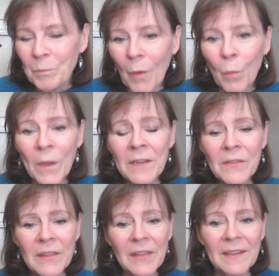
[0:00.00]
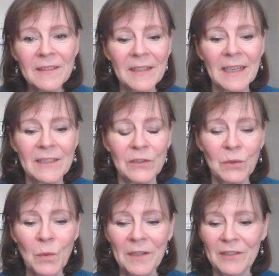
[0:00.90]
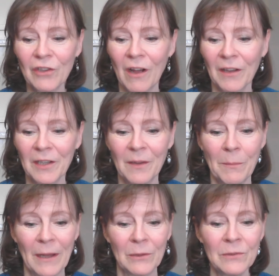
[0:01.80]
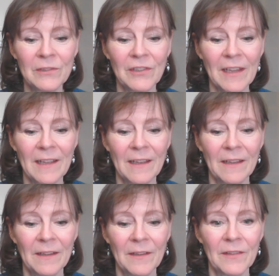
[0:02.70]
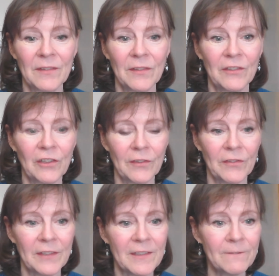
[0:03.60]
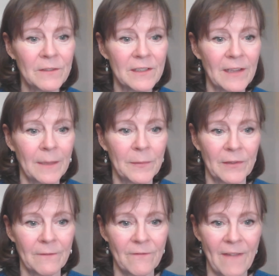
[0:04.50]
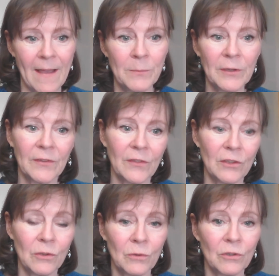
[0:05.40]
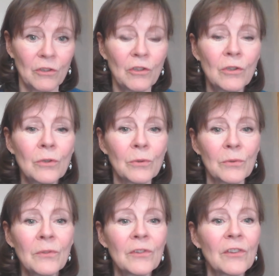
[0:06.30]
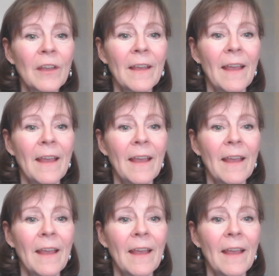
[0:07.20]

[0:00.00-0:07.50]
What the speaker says: One of the things that I do want to talk about is just the different types of fabrics that you could use.